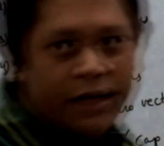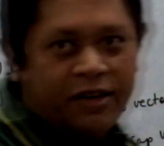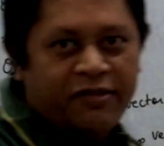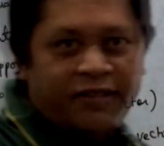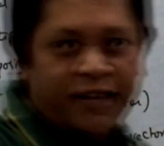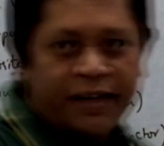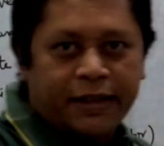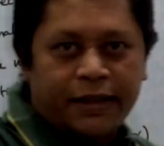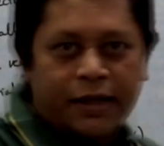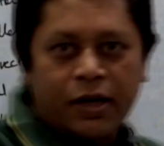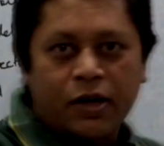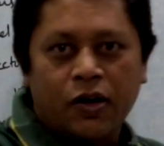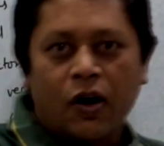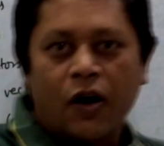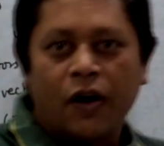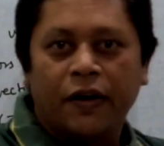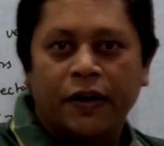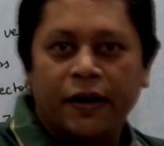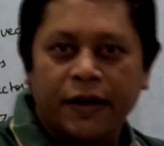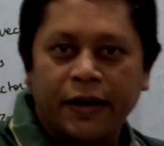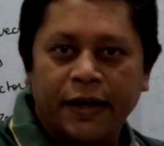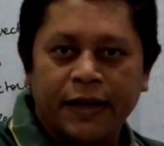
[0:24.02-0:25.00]
and vector
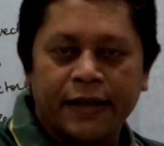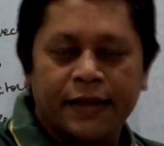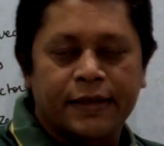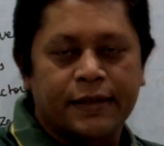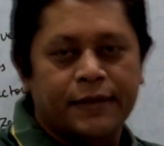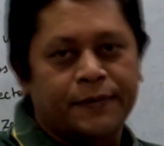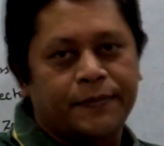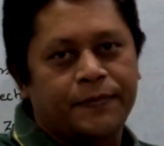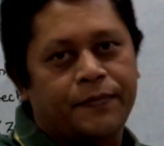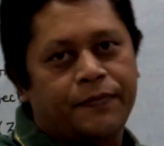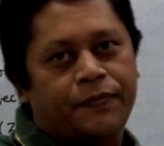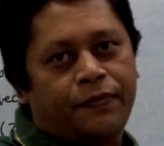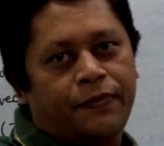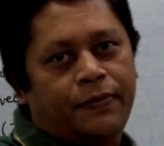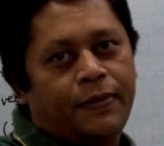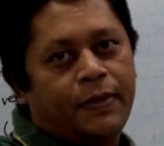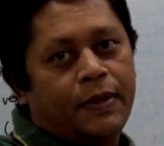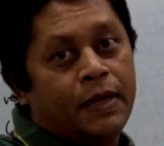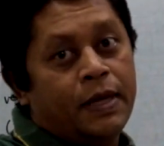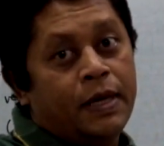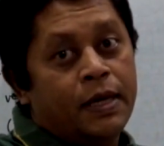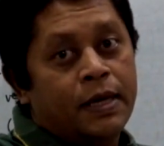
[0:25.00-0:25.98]
quantities,
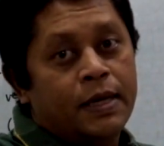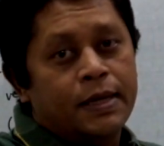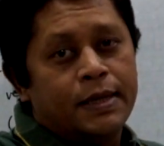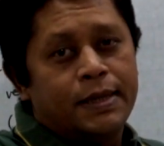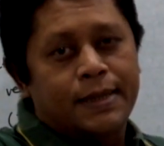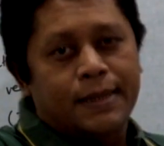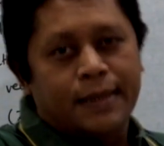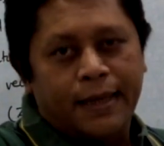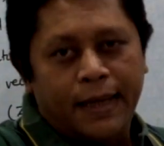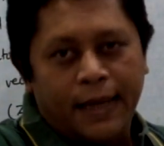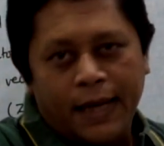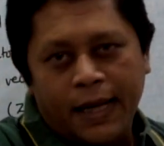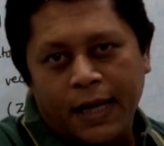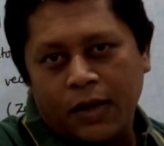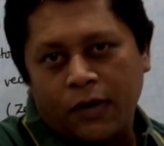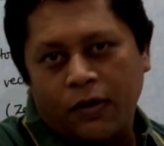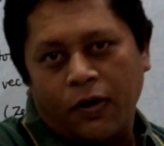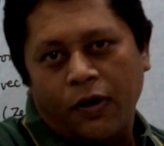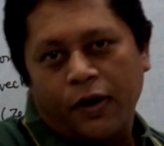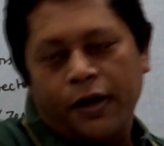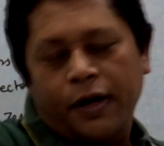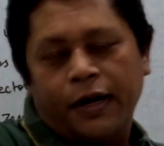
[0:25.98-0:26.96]
scalar
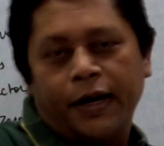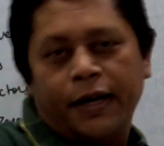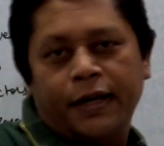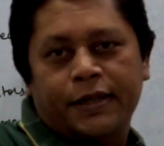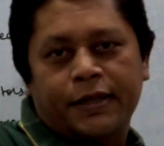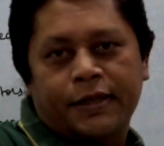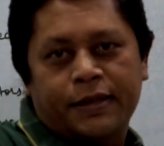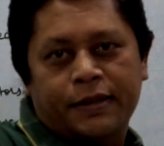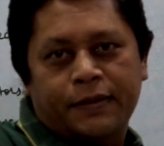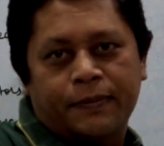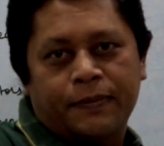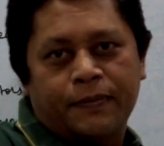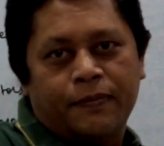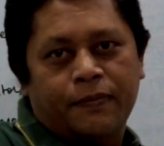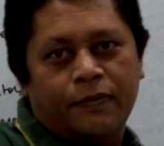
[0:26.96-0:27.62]
quantities,